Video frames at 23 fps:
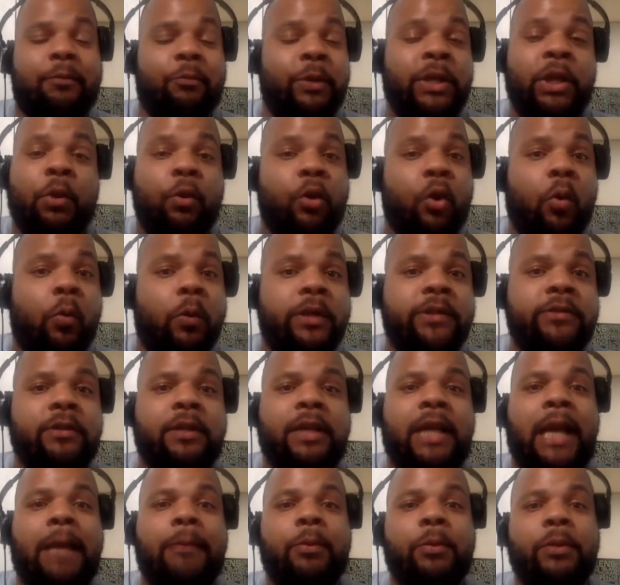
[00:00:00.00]
we don't know what's going
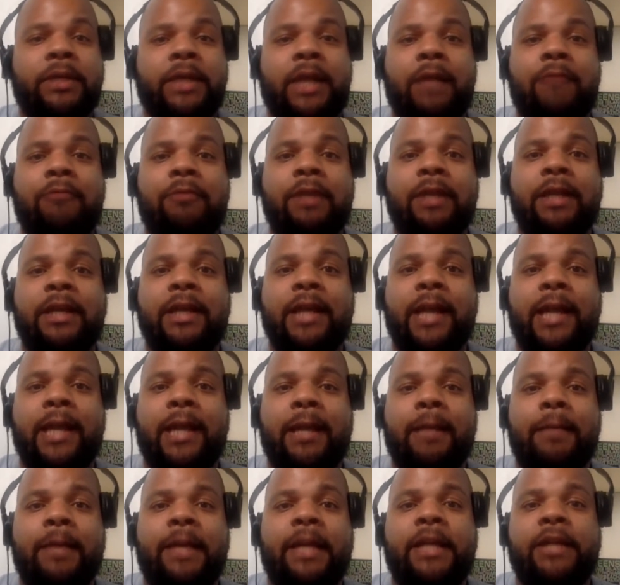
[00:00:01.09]
to happen with that running
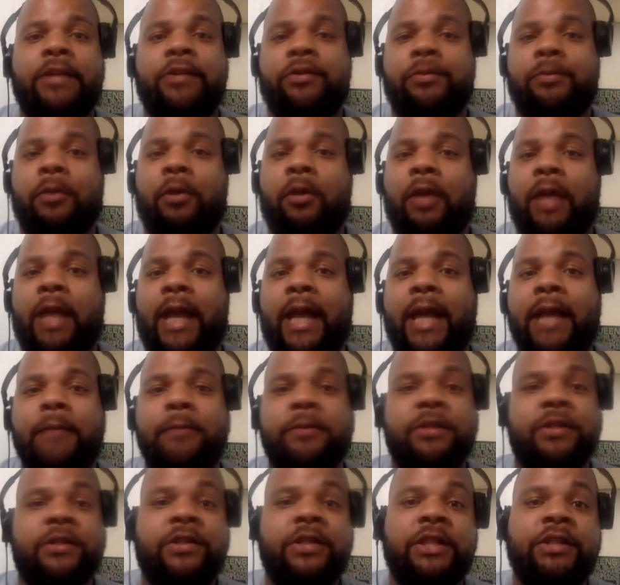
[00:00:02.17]
game. And Jamal
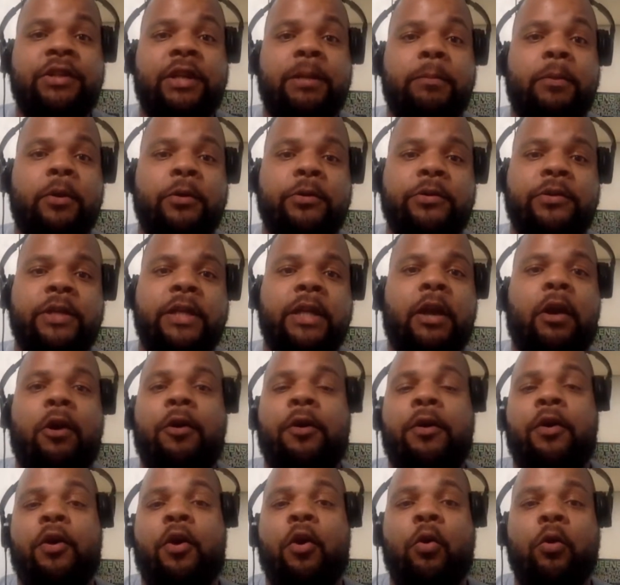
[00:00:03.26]
Adams and C.J. Mosley
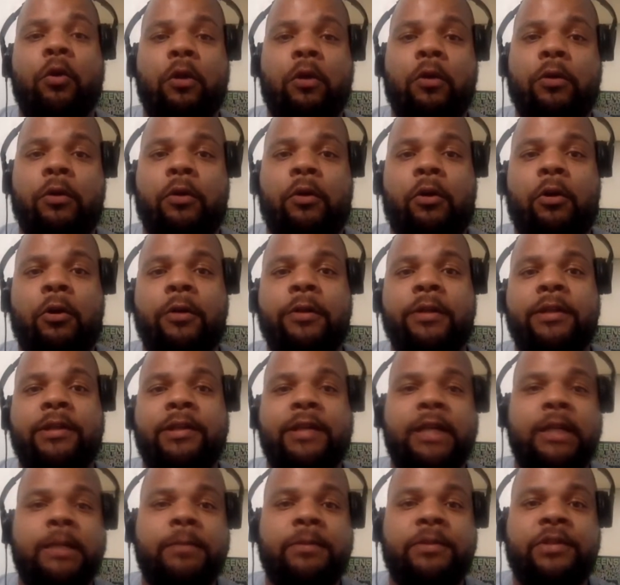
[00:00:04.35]
are no longer on the
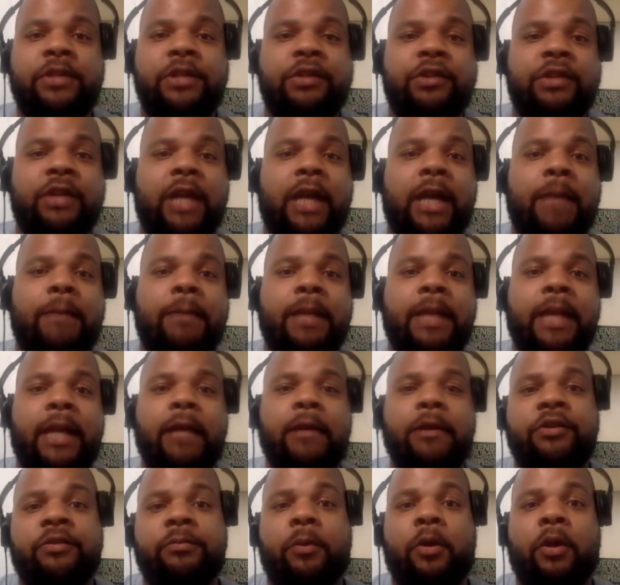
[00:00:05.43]
team. C.J. opting
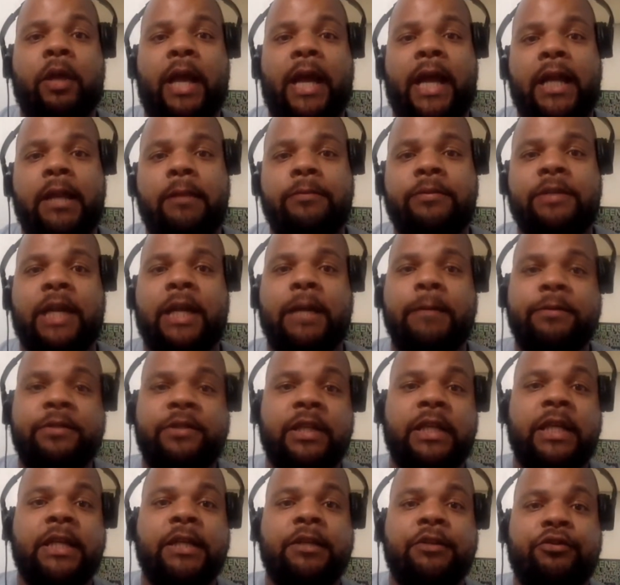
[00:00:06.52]
out and Jamal Adams
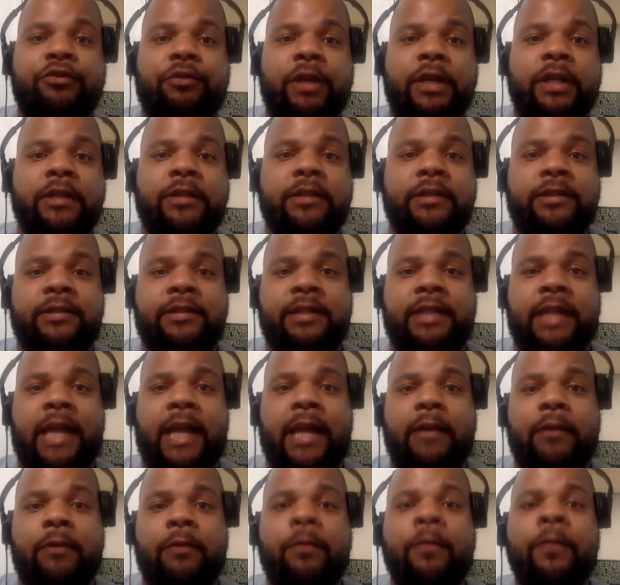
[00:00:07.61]
obviously getting traded to
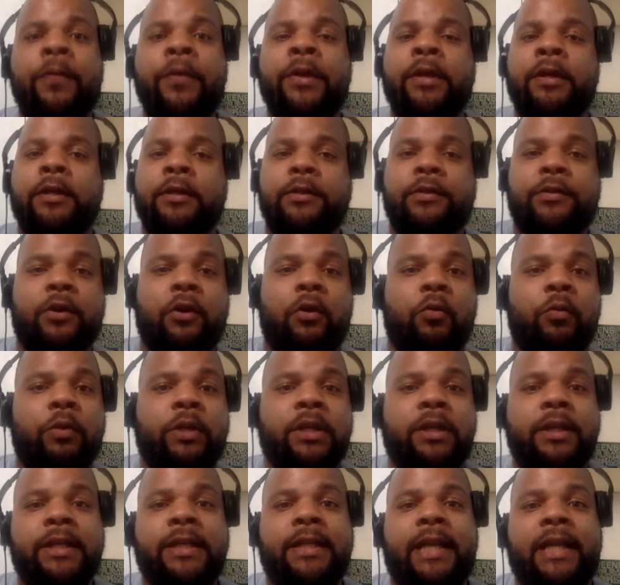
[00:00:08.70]
Seattle. So when
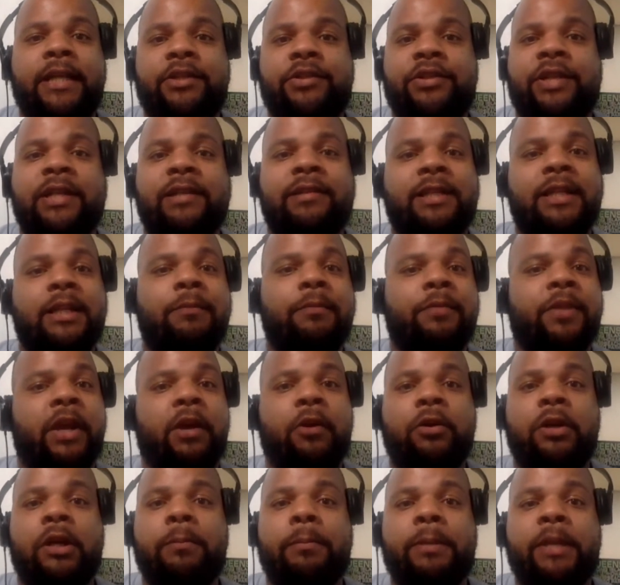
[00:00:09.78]
you look at that Jet team, they're
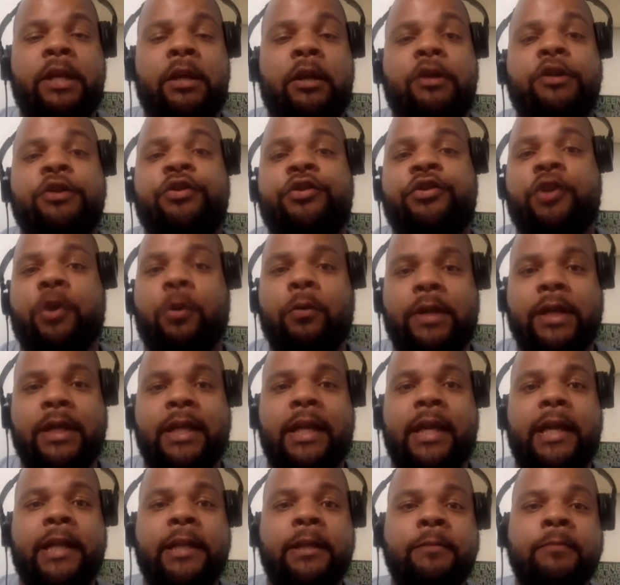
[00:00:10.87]
going to be a joke
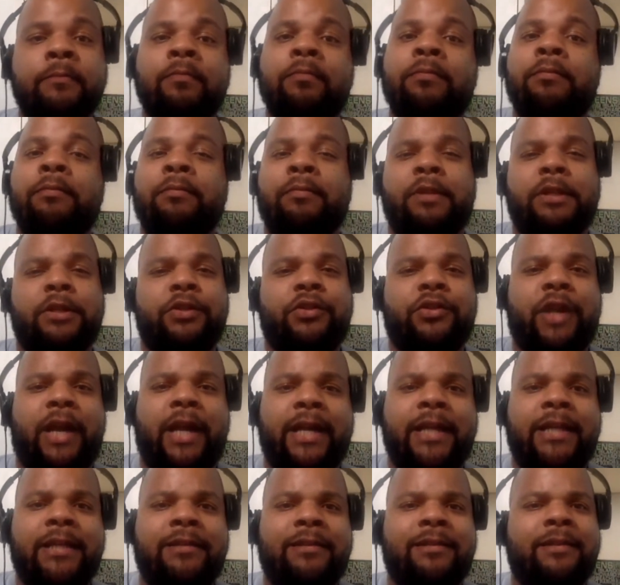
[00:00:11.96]
again. The
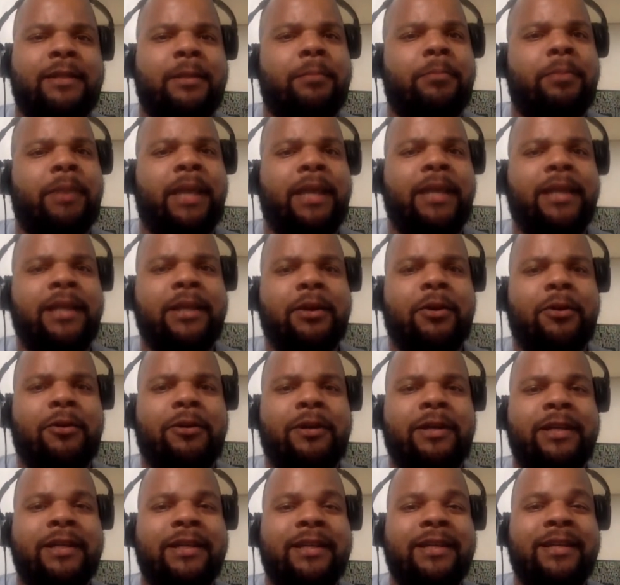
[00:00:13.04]
Giants, depending
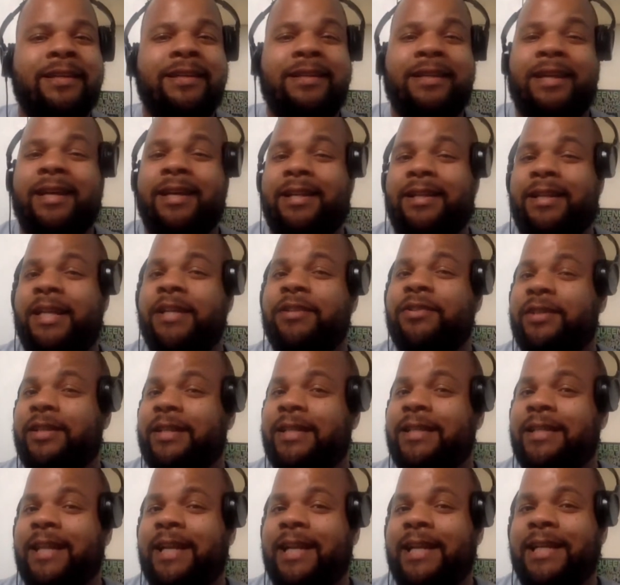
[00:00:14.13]
on
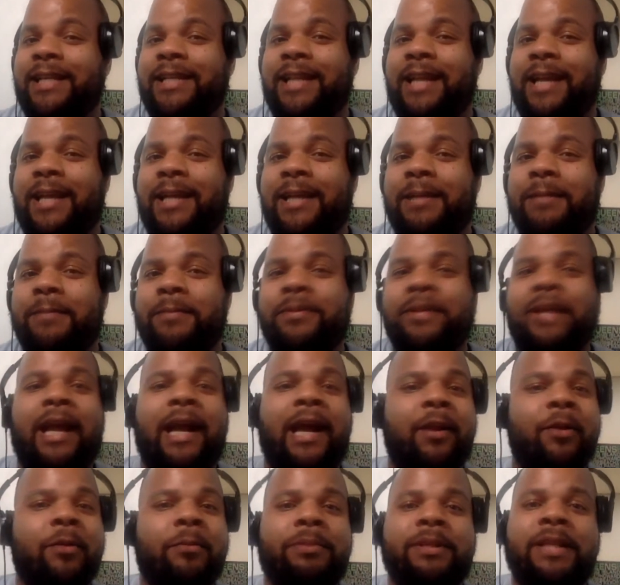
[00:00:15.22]
allegedly Danny Dimes,
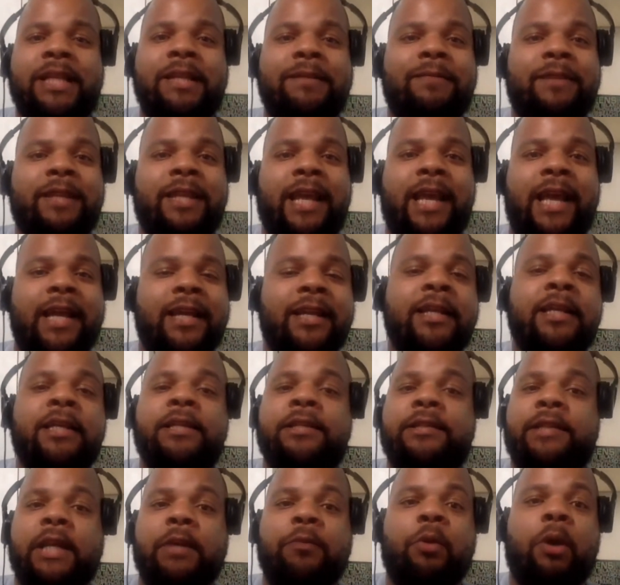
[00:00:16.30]
I don't believe in that.
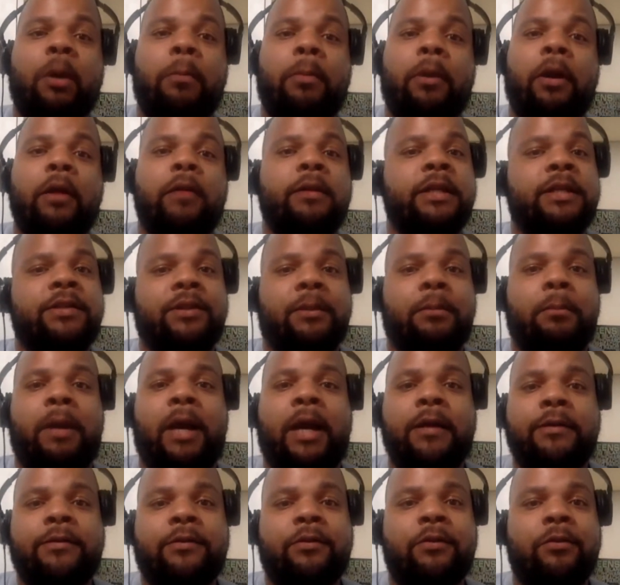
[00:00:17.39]
Saquon Barkley is a
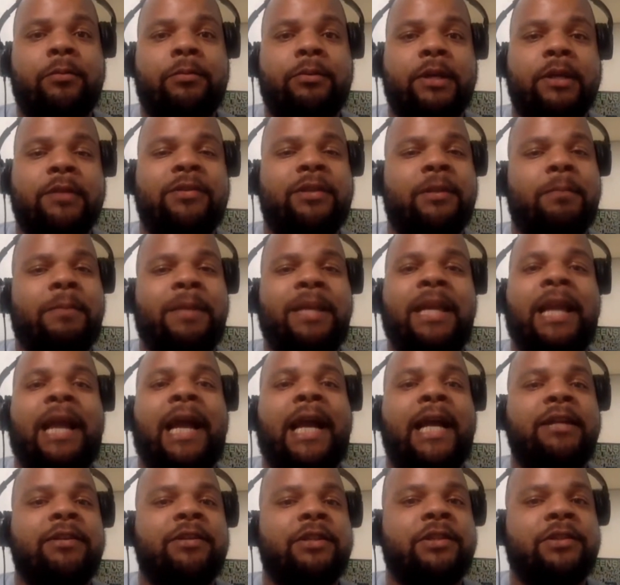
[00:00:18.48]
monster, but to me,
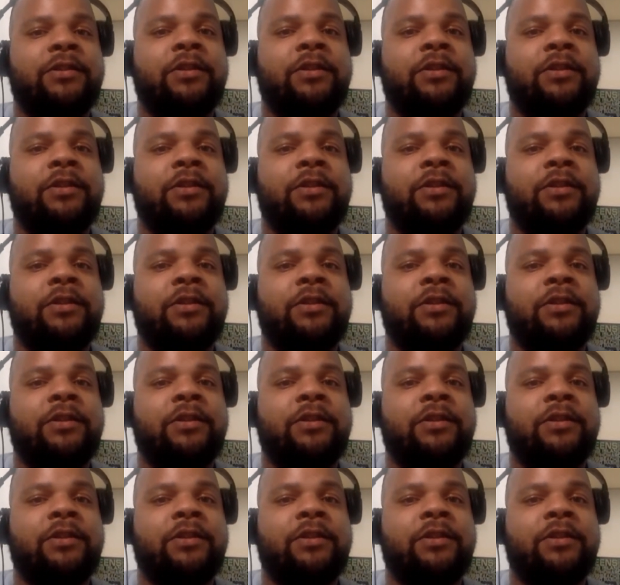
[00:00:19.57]
I